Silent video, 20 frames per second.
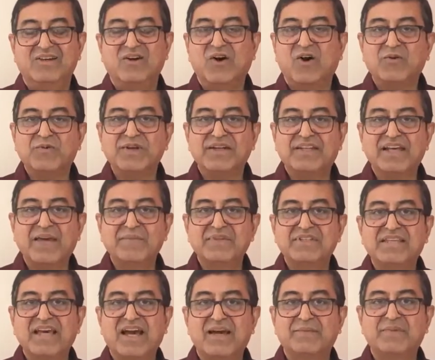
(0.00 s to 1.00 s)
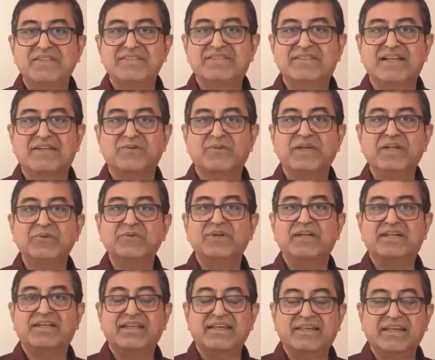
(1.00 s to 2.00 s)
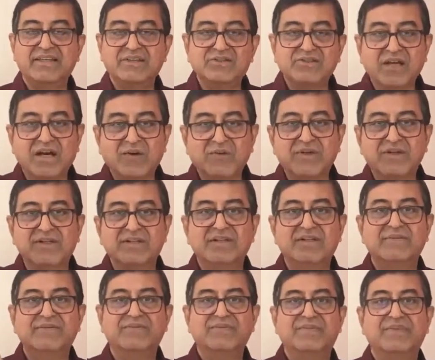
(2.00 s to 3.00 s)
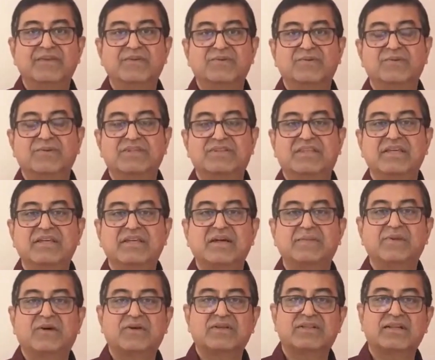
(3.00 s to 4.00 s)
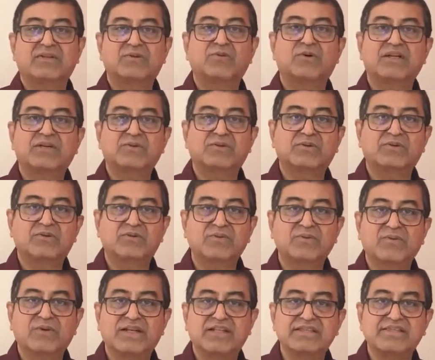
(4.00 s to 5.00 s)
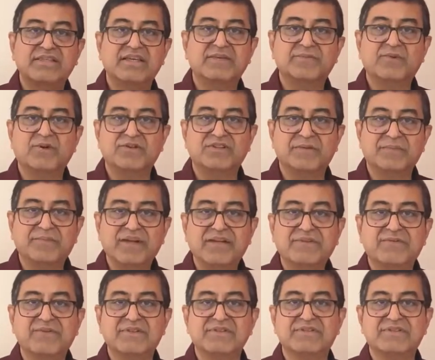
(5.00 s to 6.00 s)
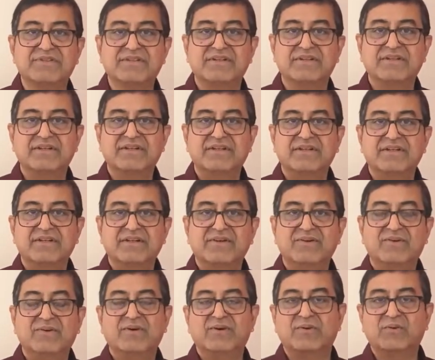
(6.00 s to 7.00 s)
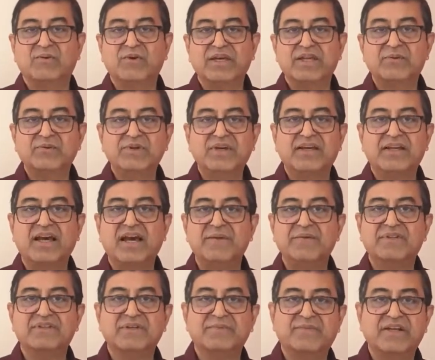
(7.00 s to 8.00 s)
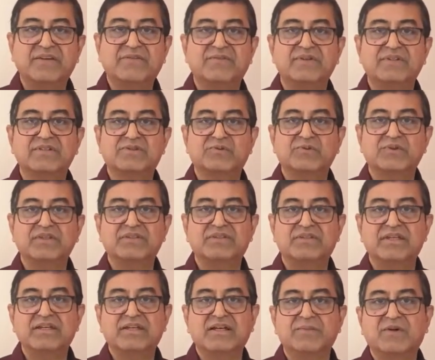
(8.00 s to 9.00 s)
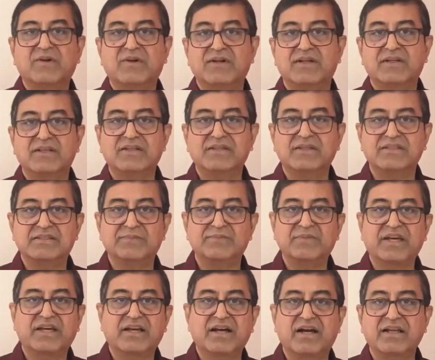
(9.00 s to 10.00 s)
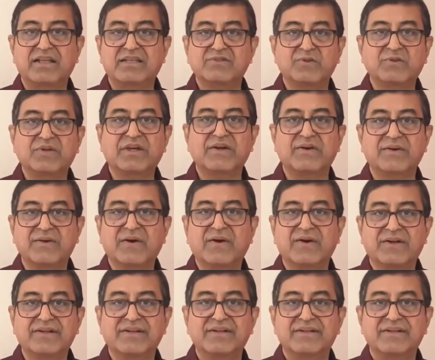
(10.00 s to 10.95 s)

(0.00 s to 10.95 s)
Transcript: Oftentimes it happens that when we are taking shower, we think about that what is there for the breakfast. Or when we are having the breakfast, we think about is my car is okay or not.